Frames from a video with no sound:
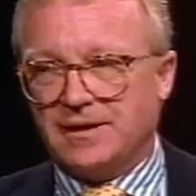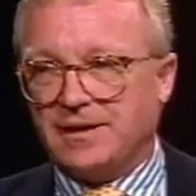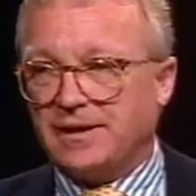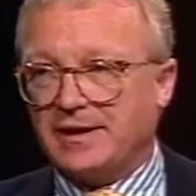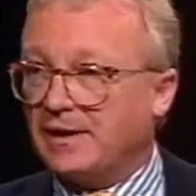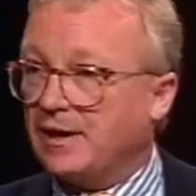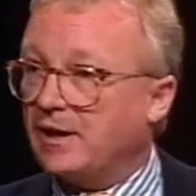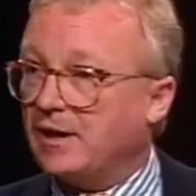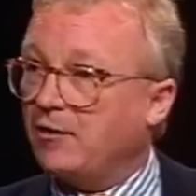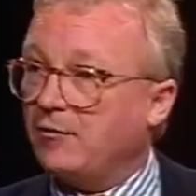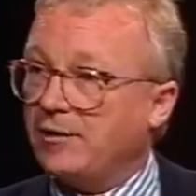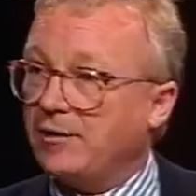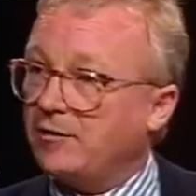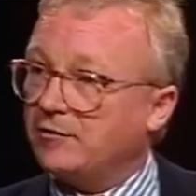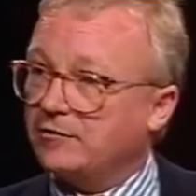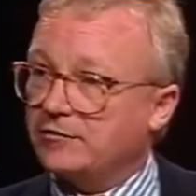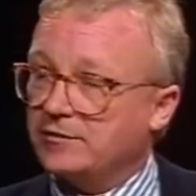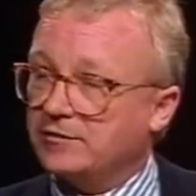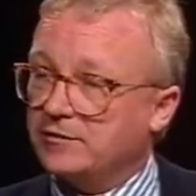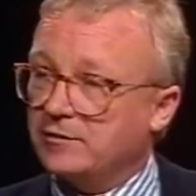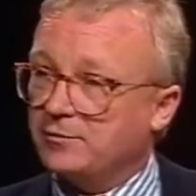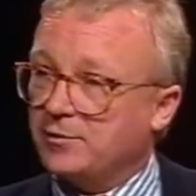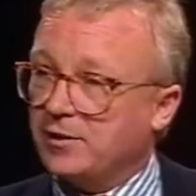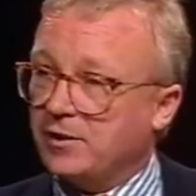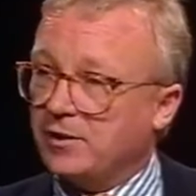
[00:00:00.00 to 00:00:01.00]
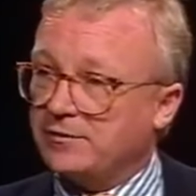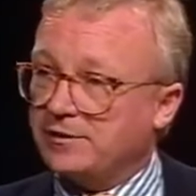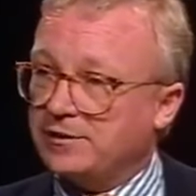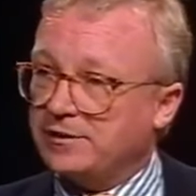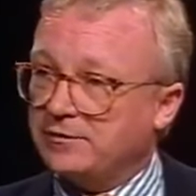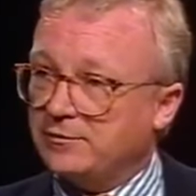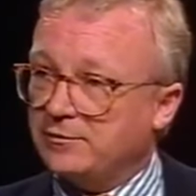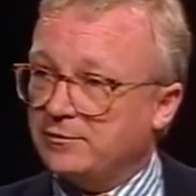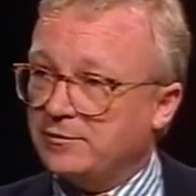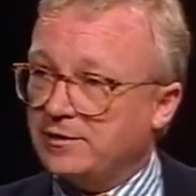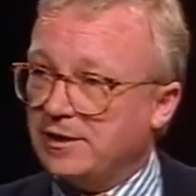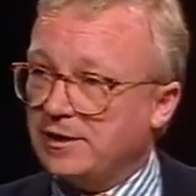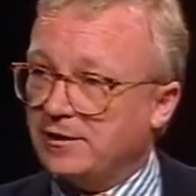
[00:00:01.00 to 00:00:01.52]
And how else can the party
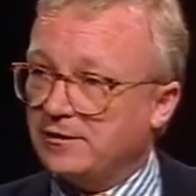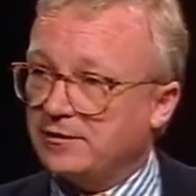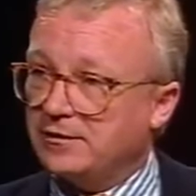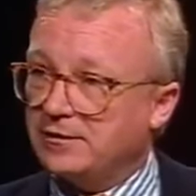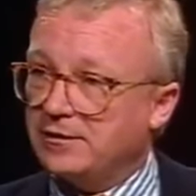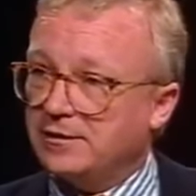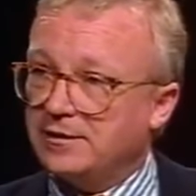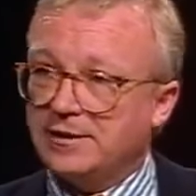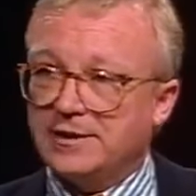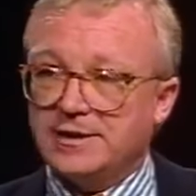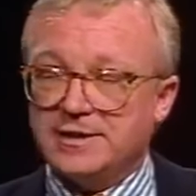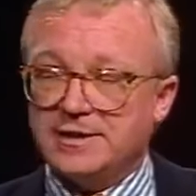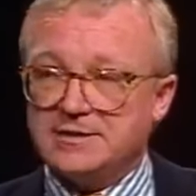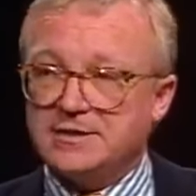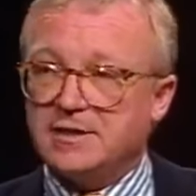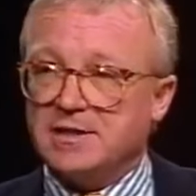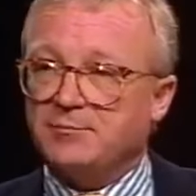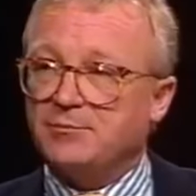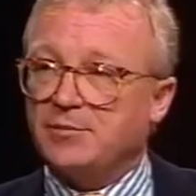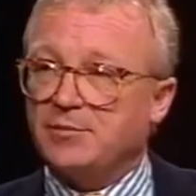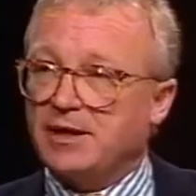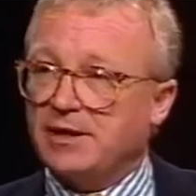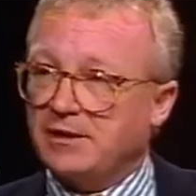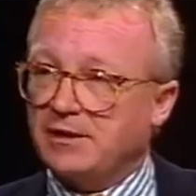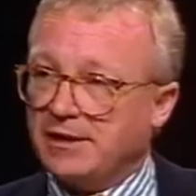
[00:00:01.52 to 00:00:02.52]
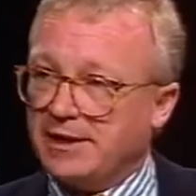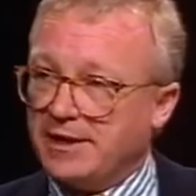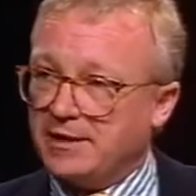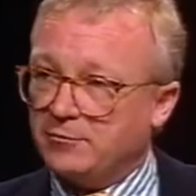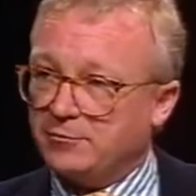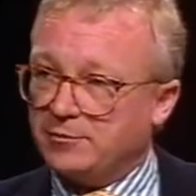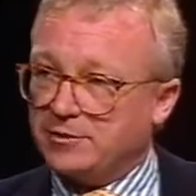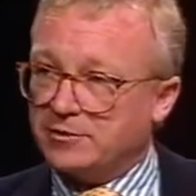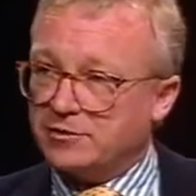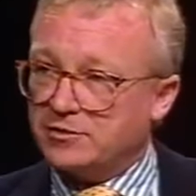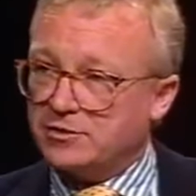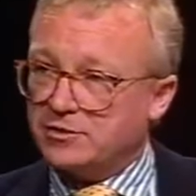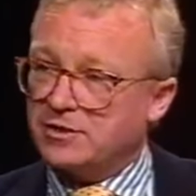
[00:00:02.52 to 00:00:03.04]
do that? Except by
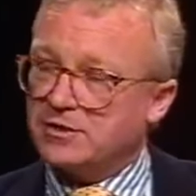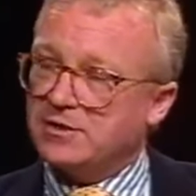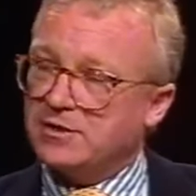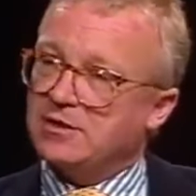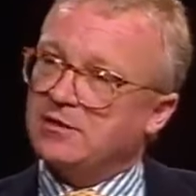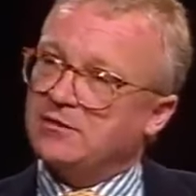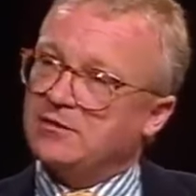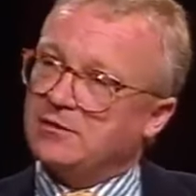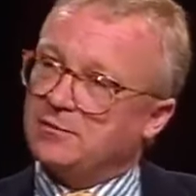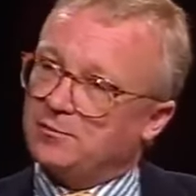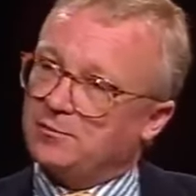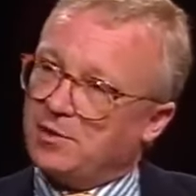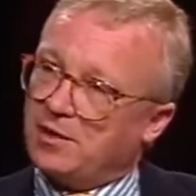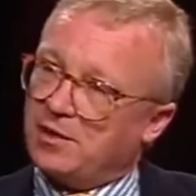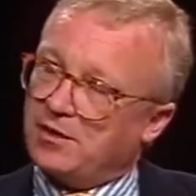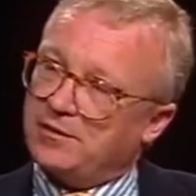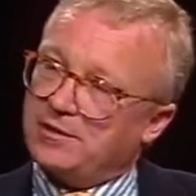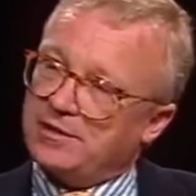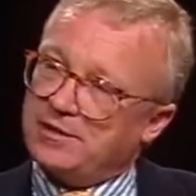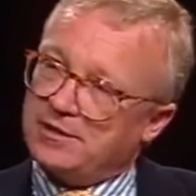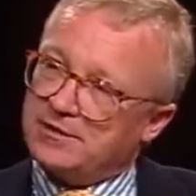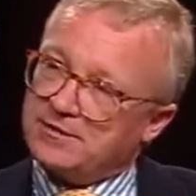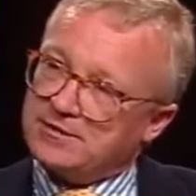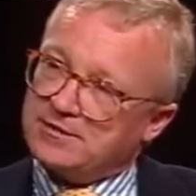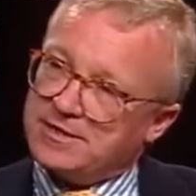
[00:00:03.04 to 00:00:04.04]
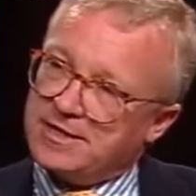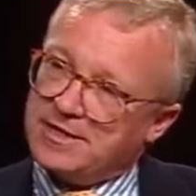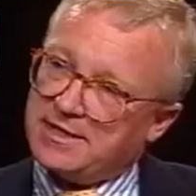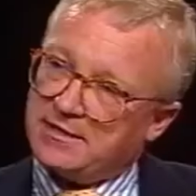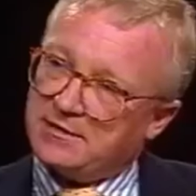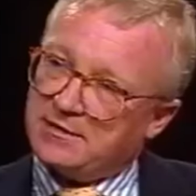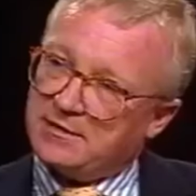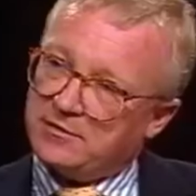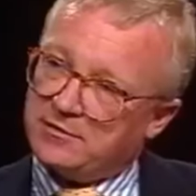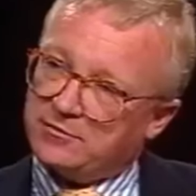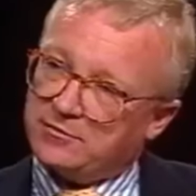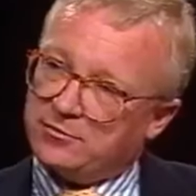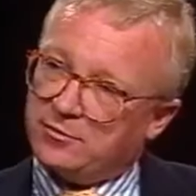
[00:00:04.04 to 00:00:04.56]
language. Party has
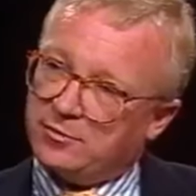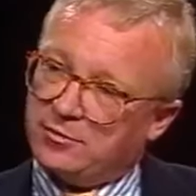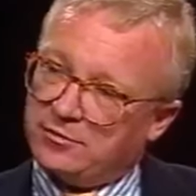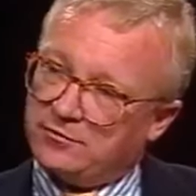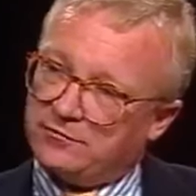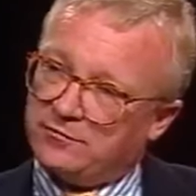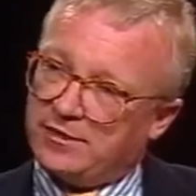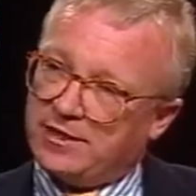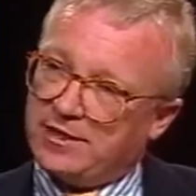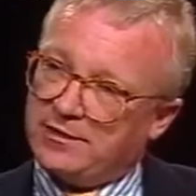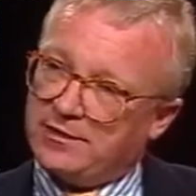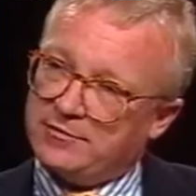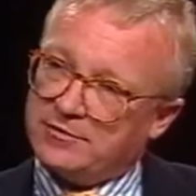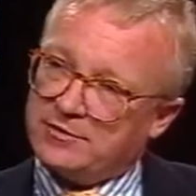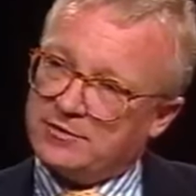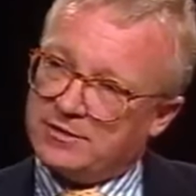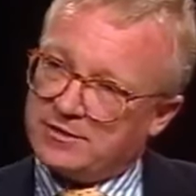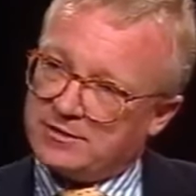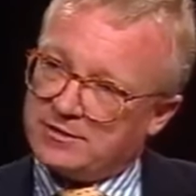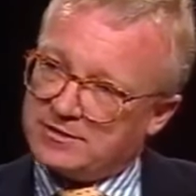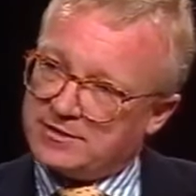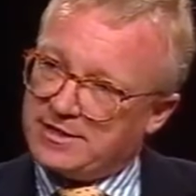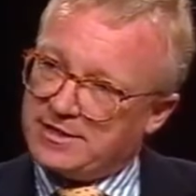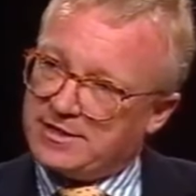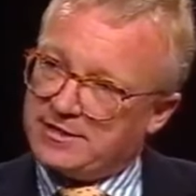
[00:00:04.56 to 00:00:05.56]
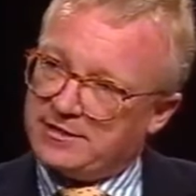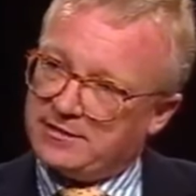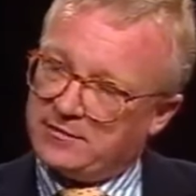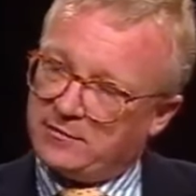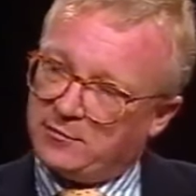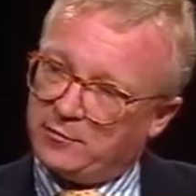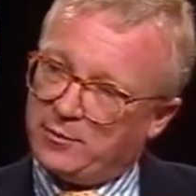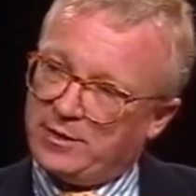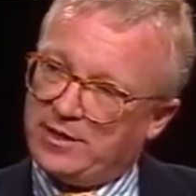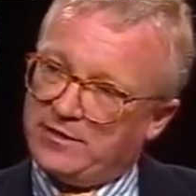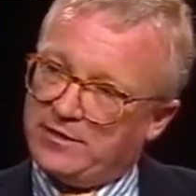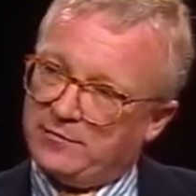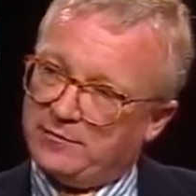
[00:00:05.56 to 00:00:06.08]
taken control of language and has taken it
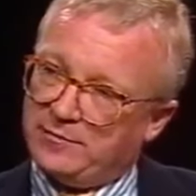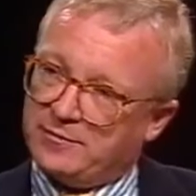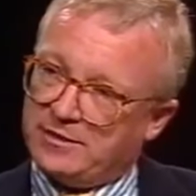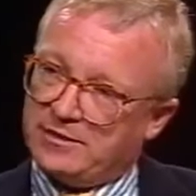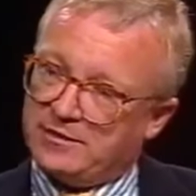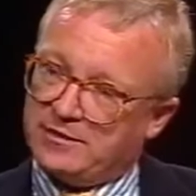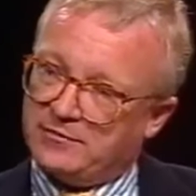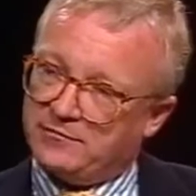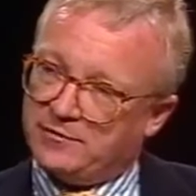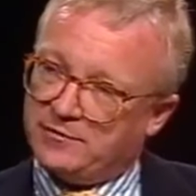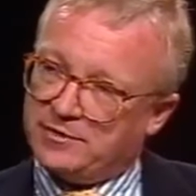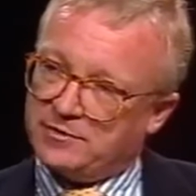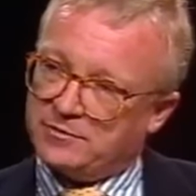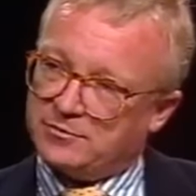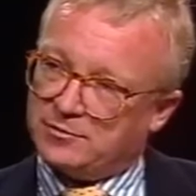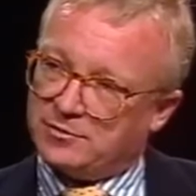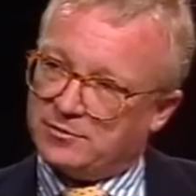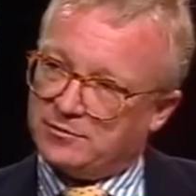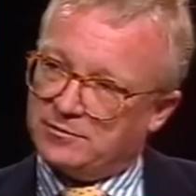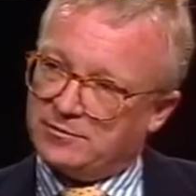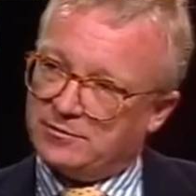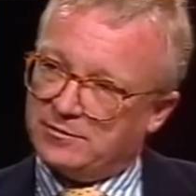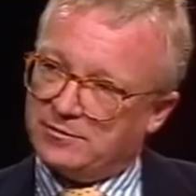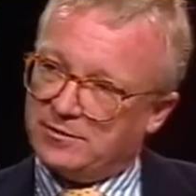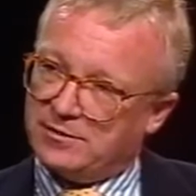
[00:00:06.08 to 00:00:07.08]
away from the individual.